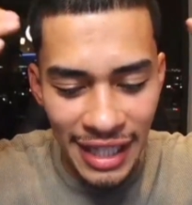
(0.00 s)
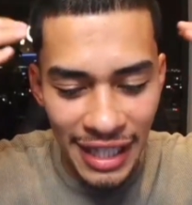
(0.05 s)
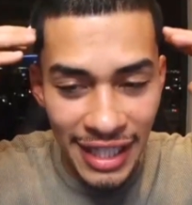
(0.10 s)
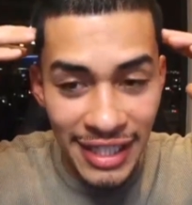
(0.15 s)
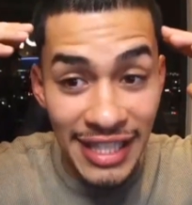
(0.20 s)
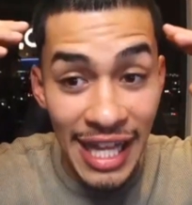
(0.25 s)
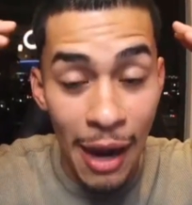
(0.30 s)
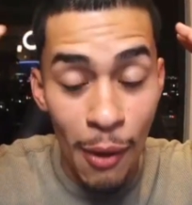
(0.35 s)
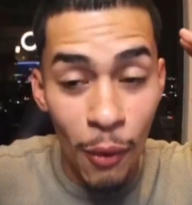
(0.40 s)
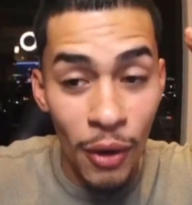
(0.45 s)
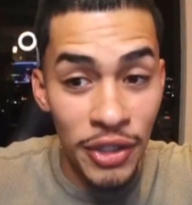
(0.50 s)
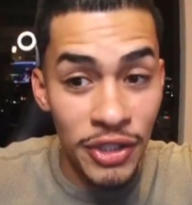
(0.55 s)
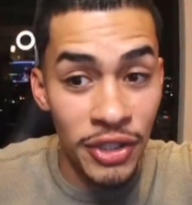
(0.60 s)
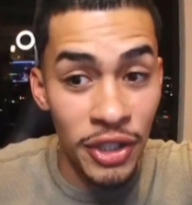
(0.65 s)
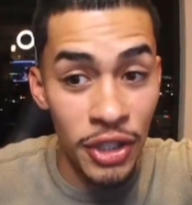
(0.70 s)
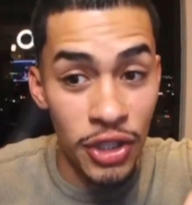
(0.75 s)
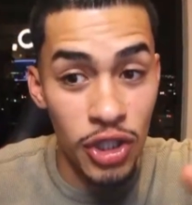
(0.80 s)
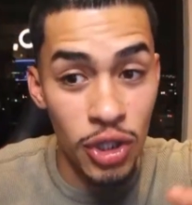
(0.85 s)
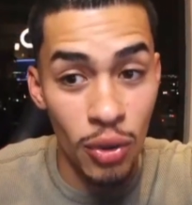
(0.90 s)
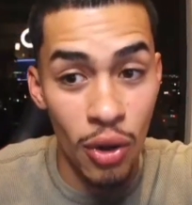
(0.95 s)
Because that wasn't
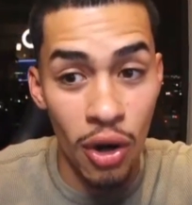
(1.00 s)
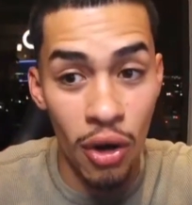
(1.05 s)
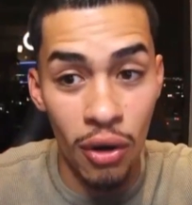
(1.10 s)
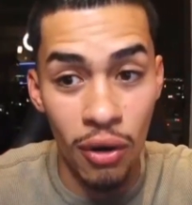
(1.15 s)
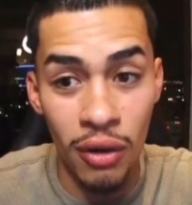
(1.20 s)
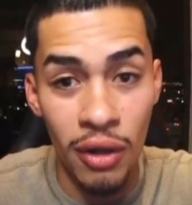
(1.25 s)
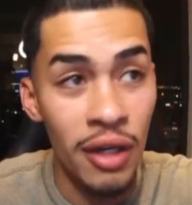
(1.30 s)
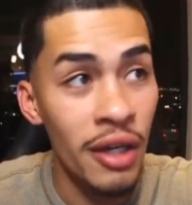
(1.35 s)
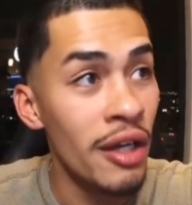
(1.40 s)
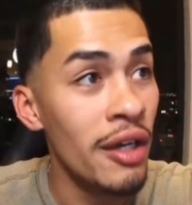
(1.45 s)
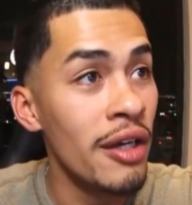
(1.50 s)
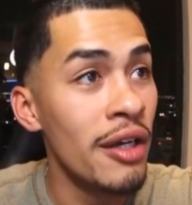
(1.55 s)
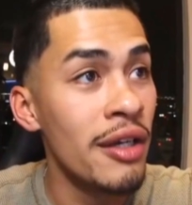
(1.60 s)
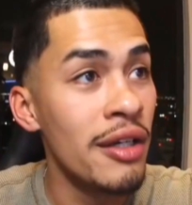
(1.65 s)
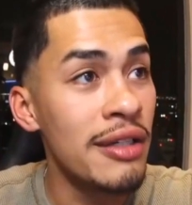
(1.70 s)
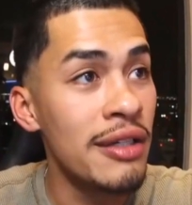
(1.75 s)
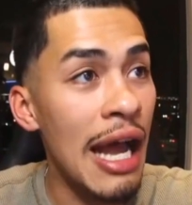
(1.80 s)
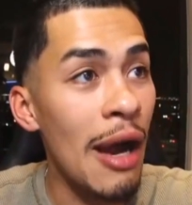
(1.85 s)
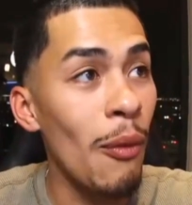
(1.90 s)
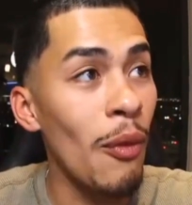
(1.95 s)
a troll.
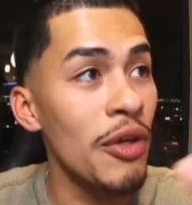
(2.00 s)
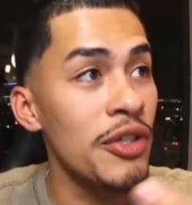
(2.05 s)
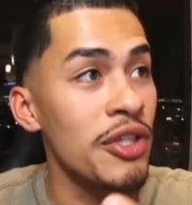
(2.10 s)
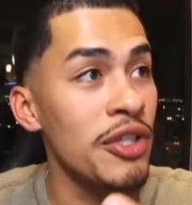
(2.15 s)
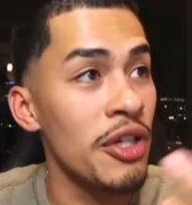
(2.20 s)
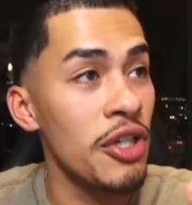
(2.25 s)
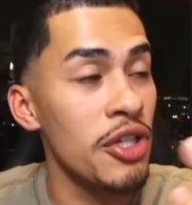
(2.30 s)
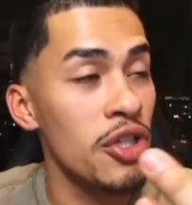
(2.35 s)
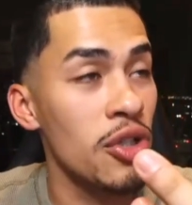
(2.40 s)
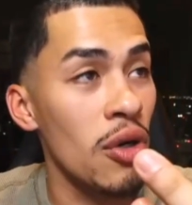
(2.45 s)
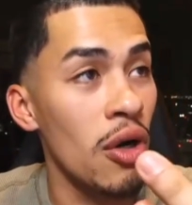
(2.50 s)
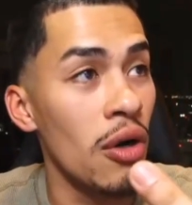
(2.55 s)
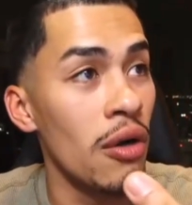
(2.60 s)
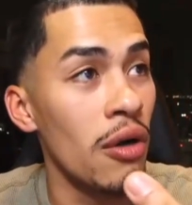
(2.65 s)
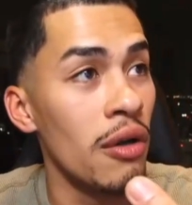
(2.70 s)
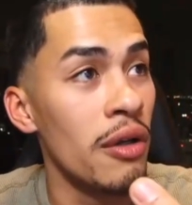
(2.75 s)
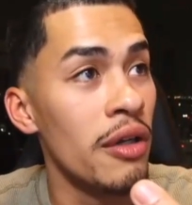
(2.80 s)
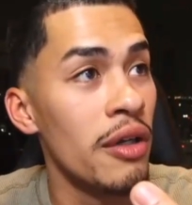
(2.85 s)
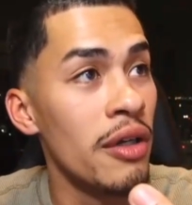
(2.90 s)
That wasn't a troll.